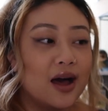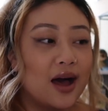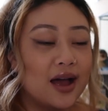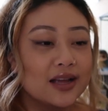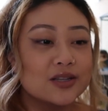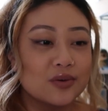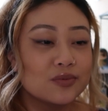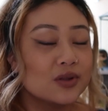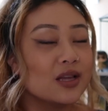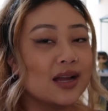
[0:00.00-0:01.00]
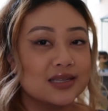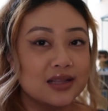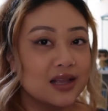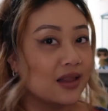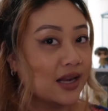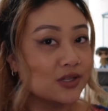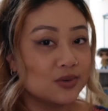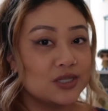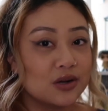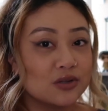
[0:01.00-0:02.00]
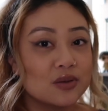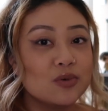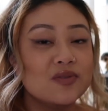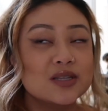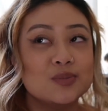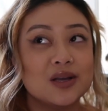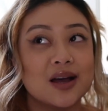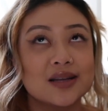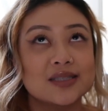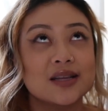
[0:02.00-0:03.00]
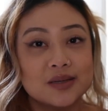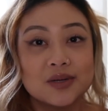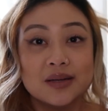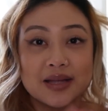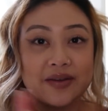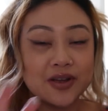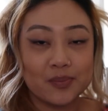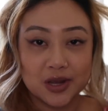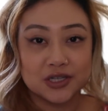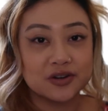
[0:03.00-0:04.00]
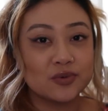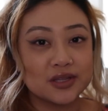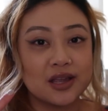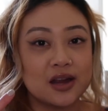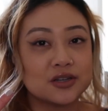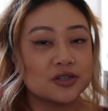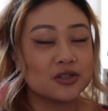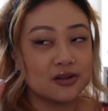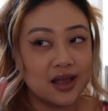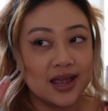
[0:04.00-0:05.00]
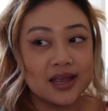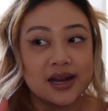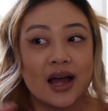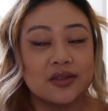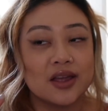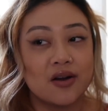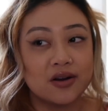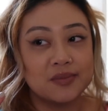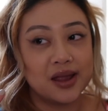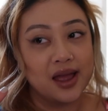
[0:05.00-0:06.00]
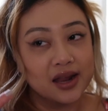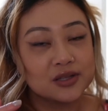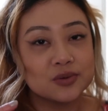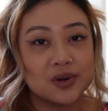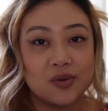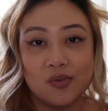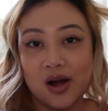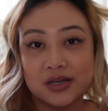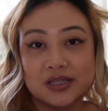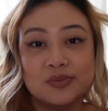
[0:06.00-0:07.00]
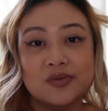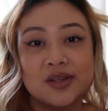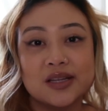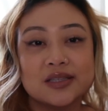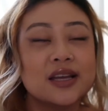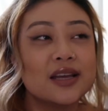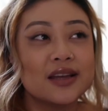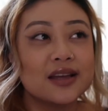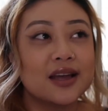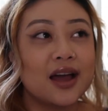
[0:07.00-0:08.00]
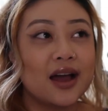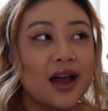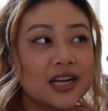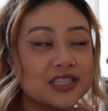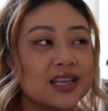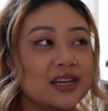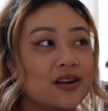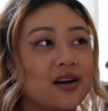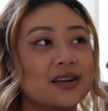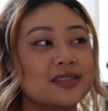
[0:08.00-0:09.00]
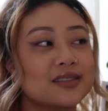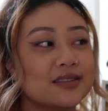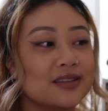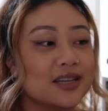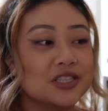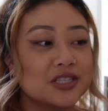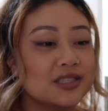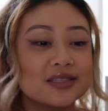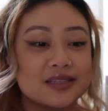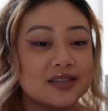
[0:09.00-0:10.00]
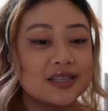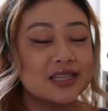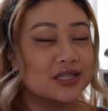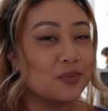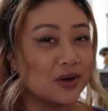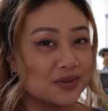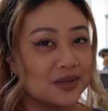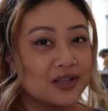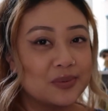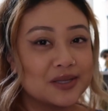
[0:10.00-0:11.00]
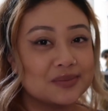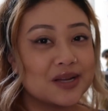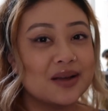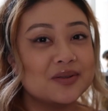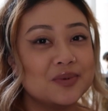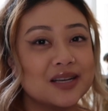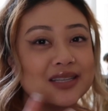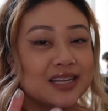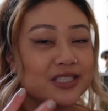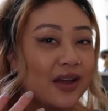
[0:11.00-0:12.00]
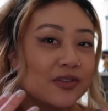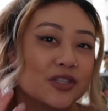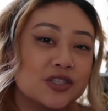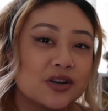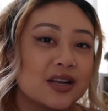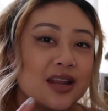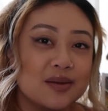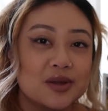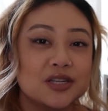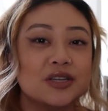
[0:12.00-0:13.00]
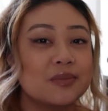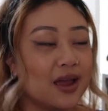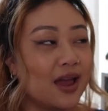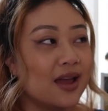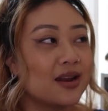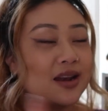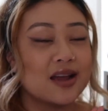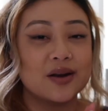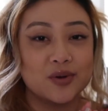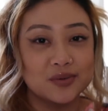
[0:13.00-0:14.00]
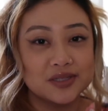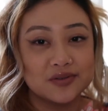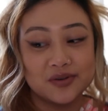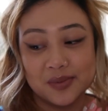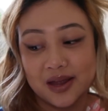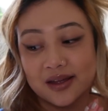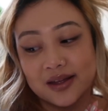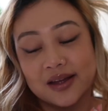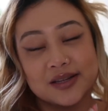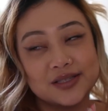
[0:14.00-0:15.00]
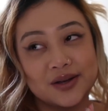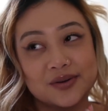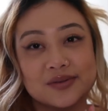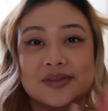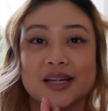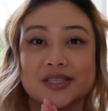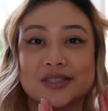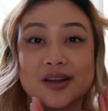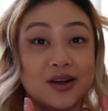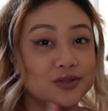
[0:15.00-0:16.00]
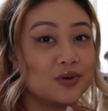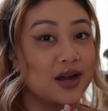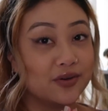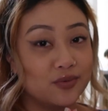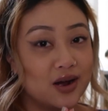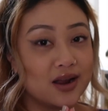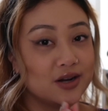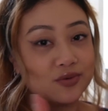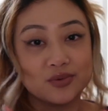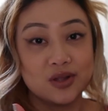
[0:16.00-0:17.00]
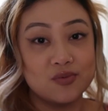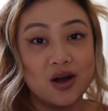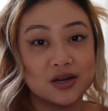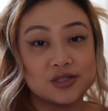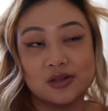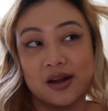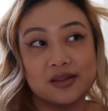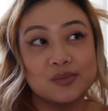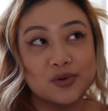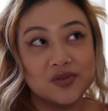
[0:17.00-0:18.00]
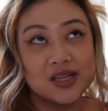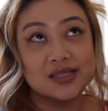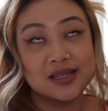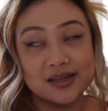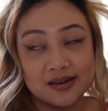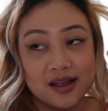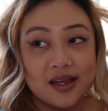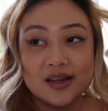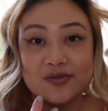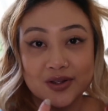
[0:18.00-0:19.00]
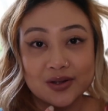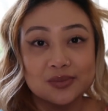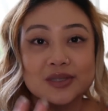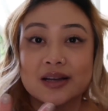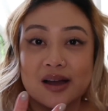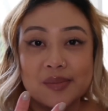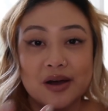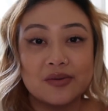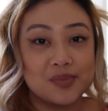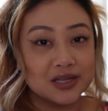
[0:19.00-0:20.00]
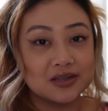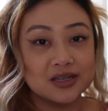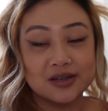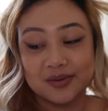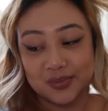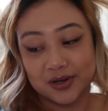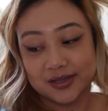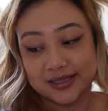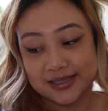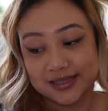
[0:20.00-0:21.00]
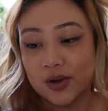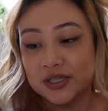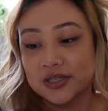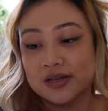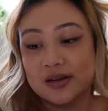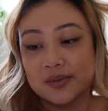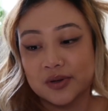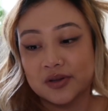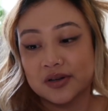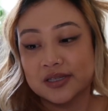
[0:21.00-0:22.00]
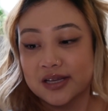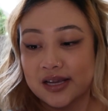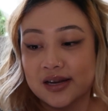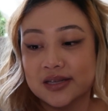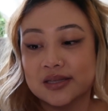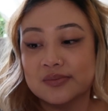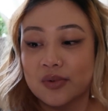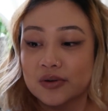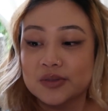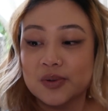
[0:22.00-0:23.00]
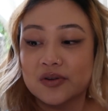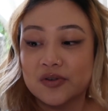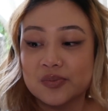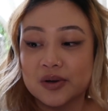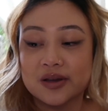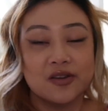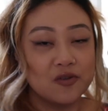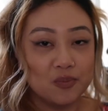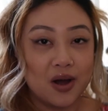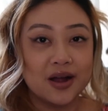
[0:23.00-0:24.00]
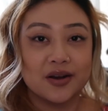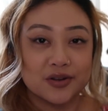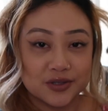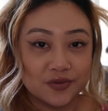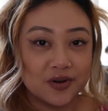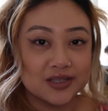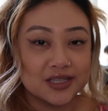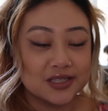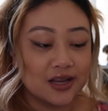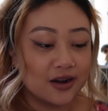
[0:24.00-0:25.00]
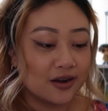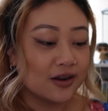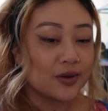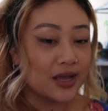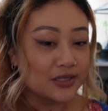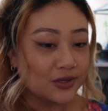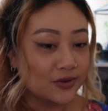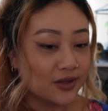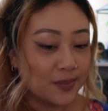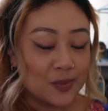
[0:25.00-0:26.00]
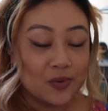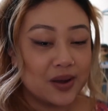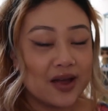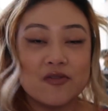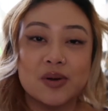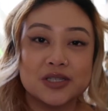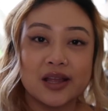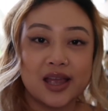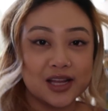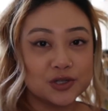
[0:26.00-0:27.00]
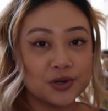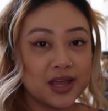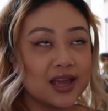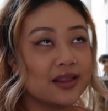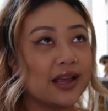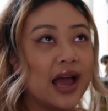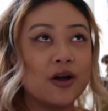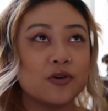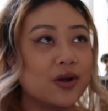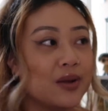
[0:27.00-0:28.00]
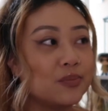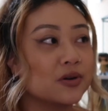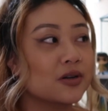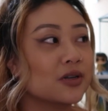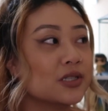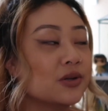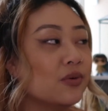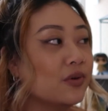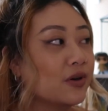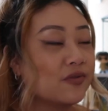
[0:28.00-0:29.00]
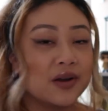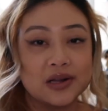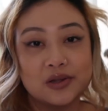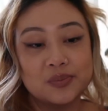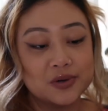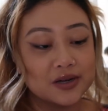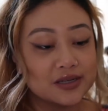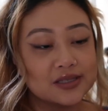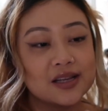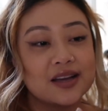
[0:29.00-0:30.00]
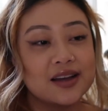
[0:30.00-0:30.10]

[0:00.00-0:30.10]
I don't really ideally like to reach out to the movies, because sometimes I have like a picture of what the characters are like and how they are in my head, so when I watch the movies, I just cannot. It just, it just annoys me a little bit sometimes, because I just have a certain image in my head and it kind of ruins it for me. So that's also kind of why I don't really watch a lot of the movies and films that come out based on books. Question number thirteen is the most beautiful book you've bought so far this year. Okay, so a lot of people might have a bunch of like intricate like owl crate books or fairy loot books.